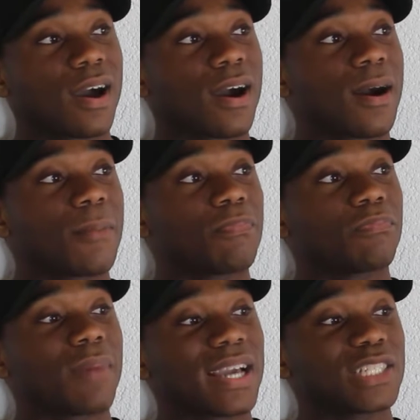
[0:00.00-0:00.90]

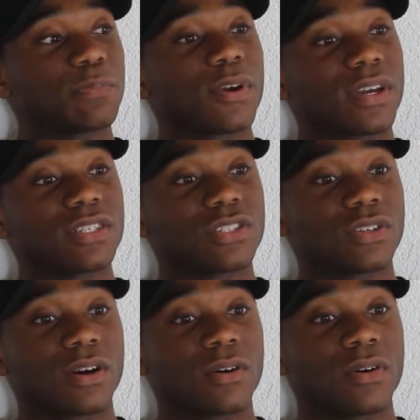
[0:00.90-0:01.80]
Um, my experience,
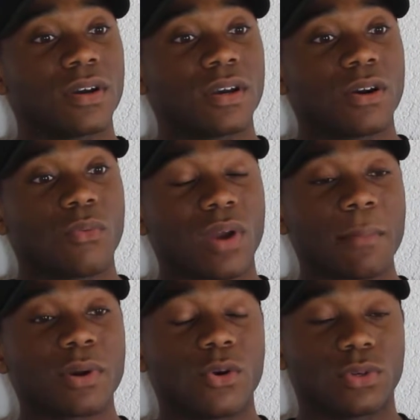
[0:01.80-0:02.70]
you know, what
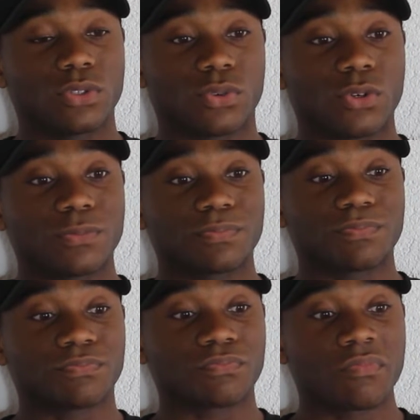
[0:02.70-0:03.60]
I'm going through.
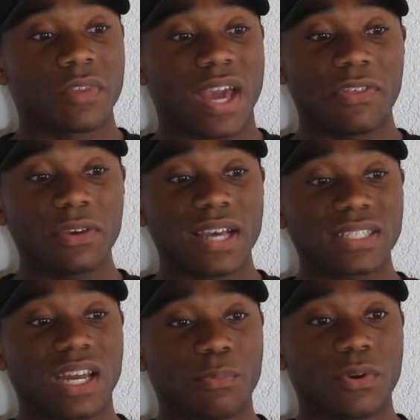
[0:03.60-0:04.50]
I think you
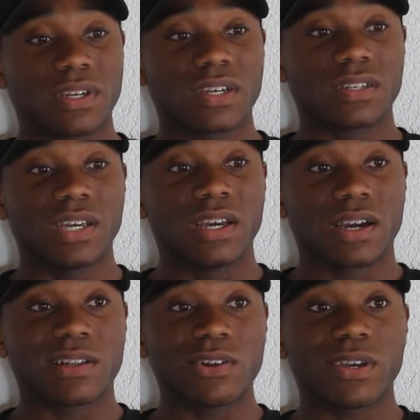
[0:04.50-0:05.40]
guys got a pretty good
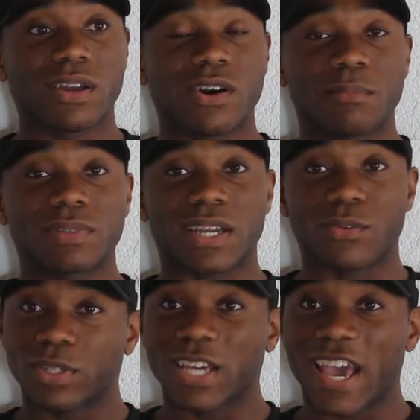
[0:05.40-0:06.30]
clue. Y'all know I'm just
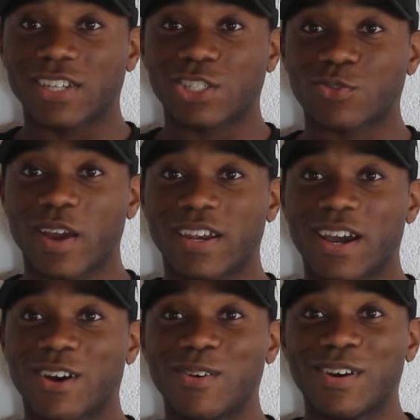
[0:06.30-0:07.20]
like really anxious right
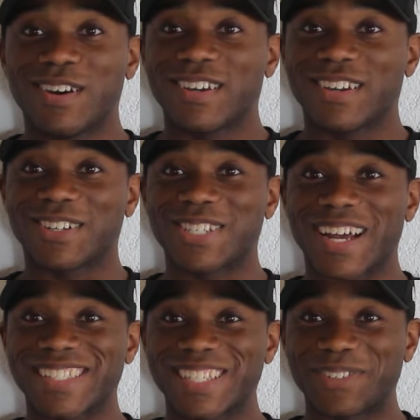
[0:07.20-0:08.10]
now, you know,
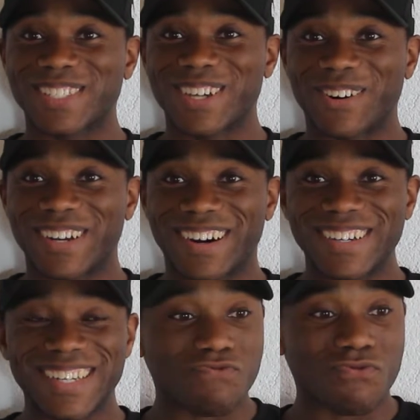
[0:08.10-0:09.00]
trying to see what's going
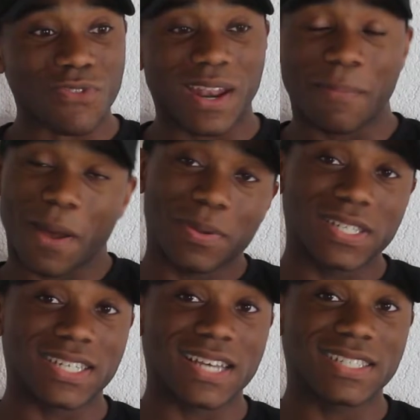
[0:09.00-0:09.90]
on. And I'm not
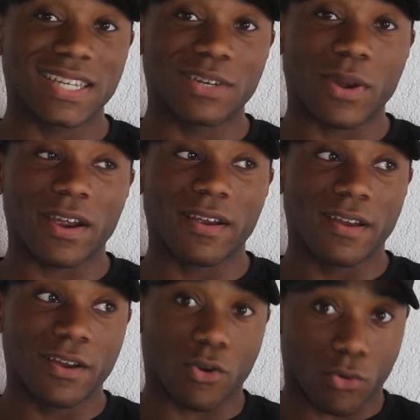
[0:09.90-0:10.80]
PCSing
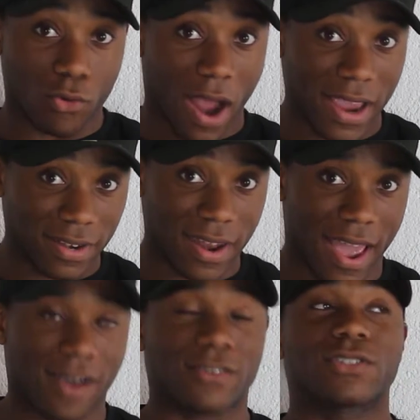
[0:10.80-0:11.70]
anywhere right
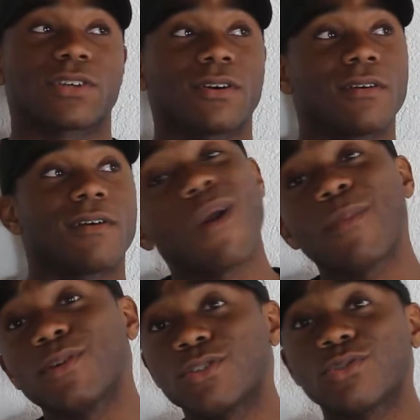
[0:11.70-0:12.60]
now. So
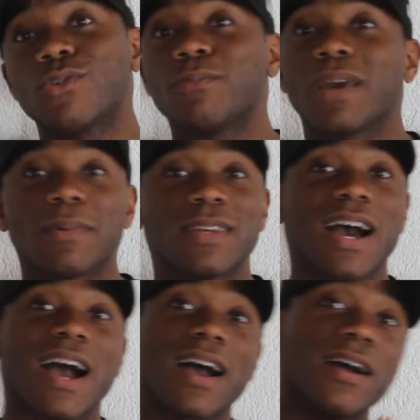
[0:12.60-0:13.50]
maybe soon, maybe
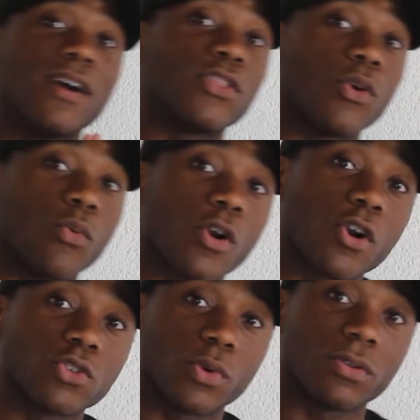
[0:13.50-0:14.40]
not. The
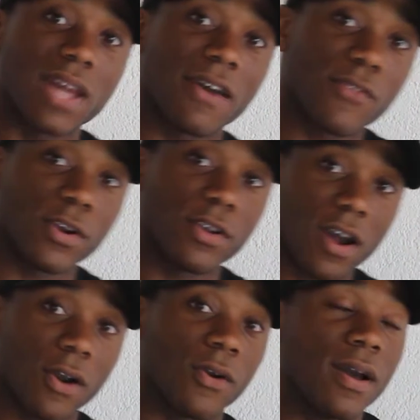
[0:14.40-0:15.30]
world will never
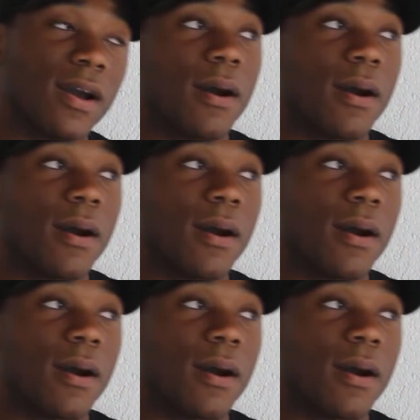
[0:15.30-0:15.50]
know.